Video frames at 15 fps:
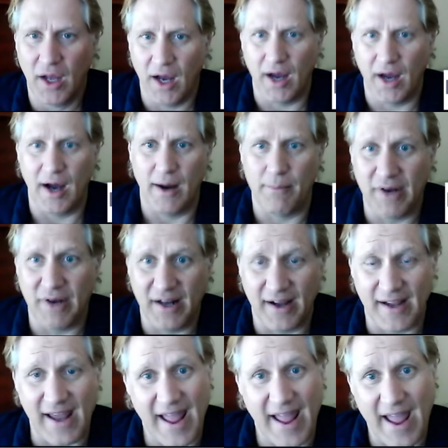But I
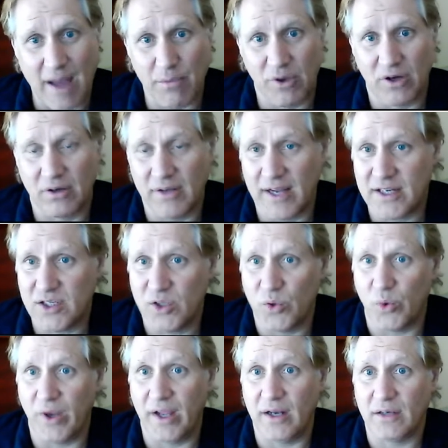got Hamler at
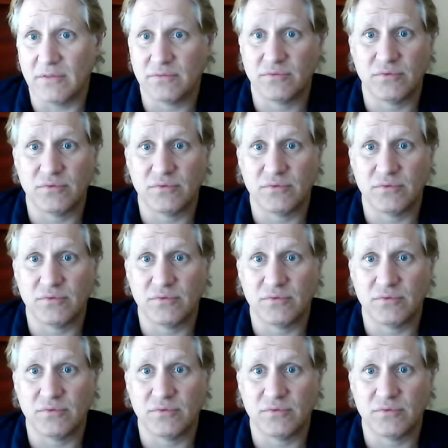2.8.